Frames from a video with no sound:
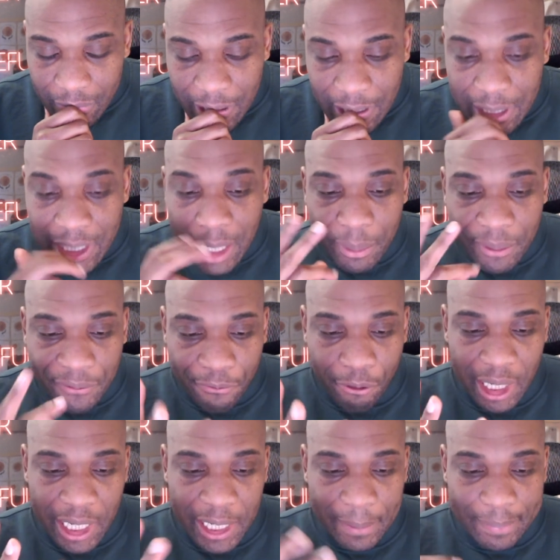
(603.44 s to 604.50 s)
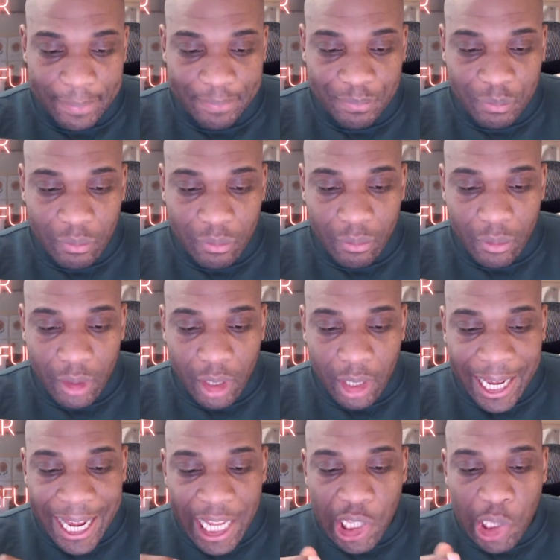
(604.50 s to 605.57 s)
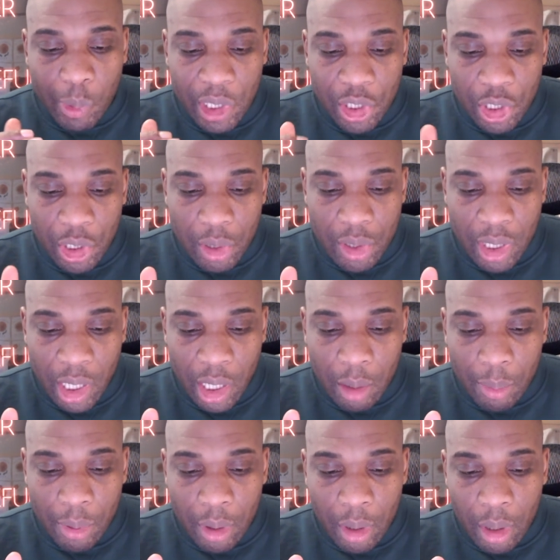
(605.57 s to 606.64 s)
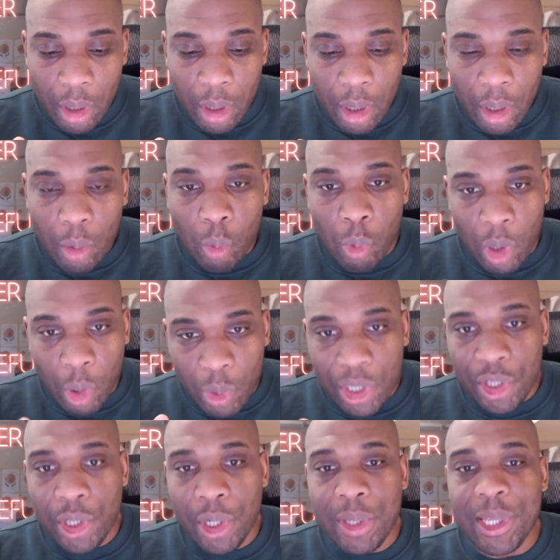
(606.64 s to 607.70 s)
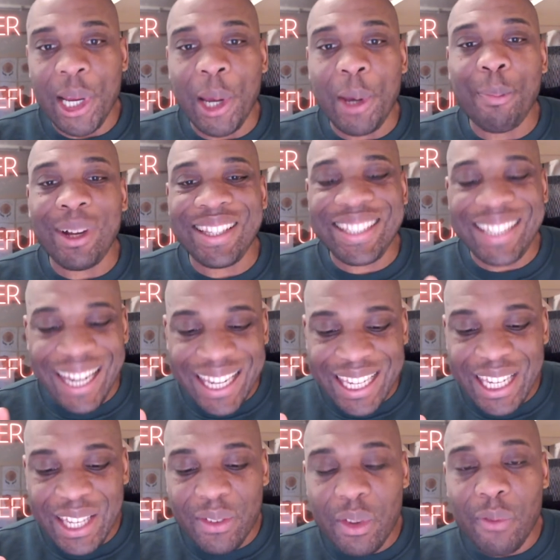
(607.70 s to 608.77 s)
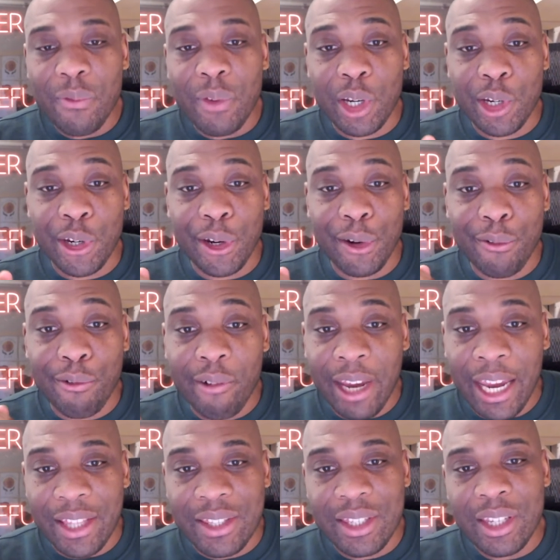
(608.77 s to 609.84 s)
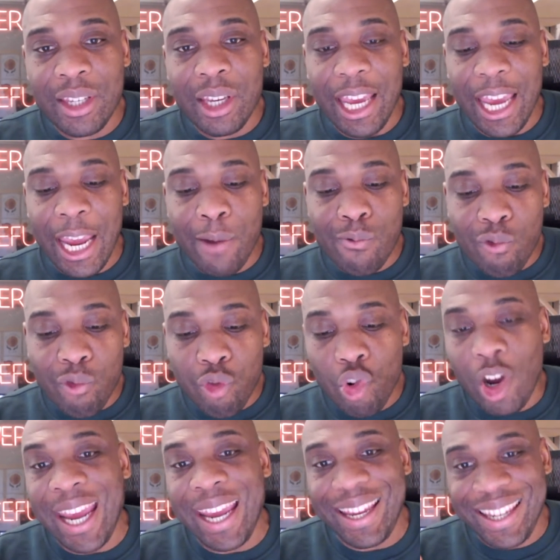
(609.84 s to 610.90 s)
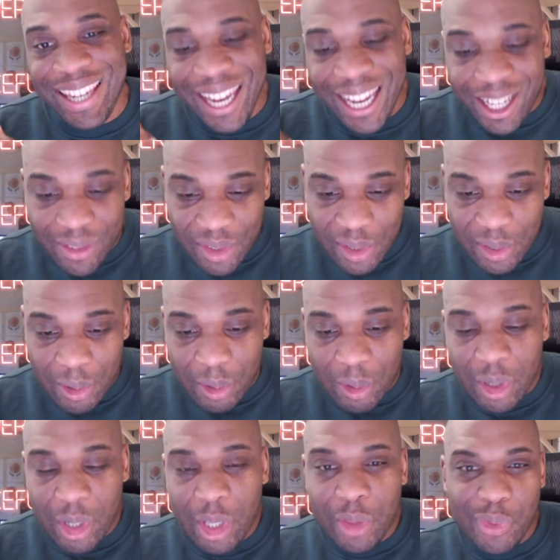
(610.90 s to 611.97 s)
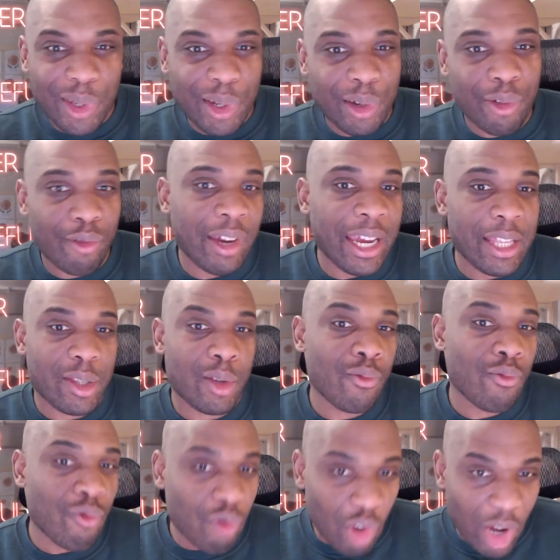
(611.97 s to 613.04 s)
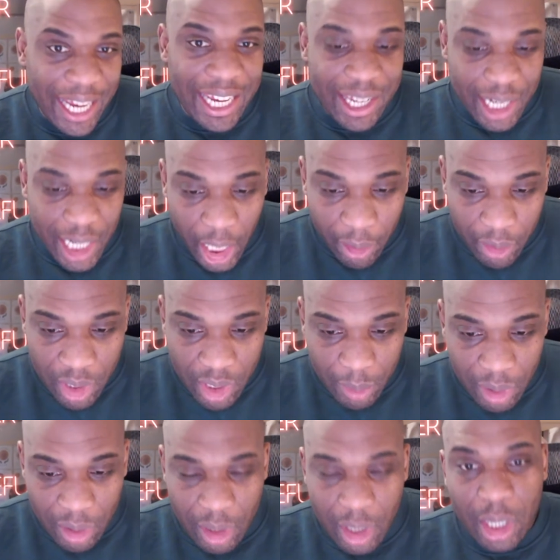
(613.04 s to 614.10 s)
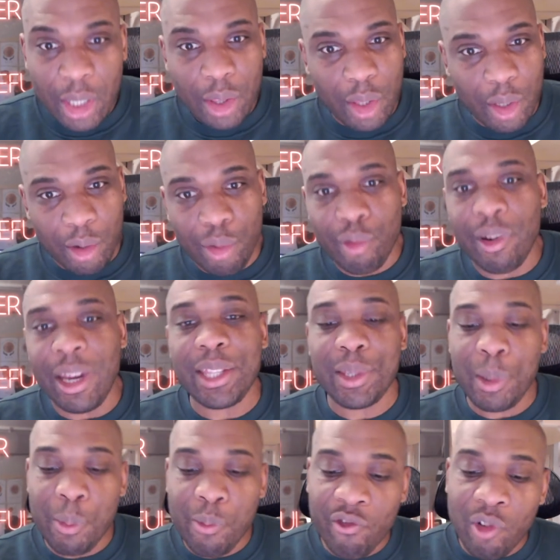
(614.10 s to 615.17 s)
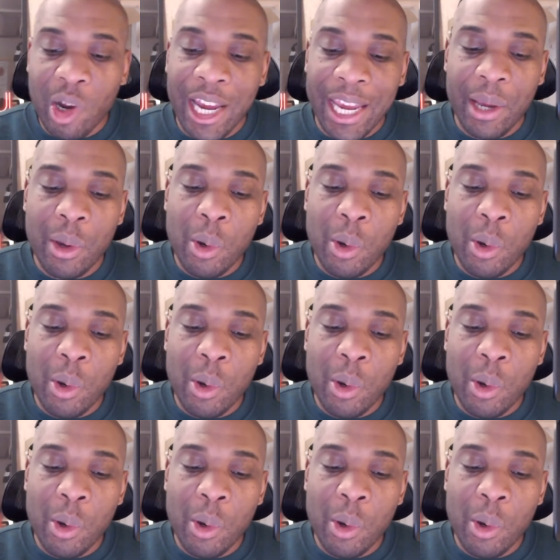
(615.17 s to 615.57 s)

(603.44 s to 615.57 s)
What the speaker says: Number three, how do we choose hope? Well, we choose hope by taking the correct and right counsel, the correct and right encouragement, the correct and right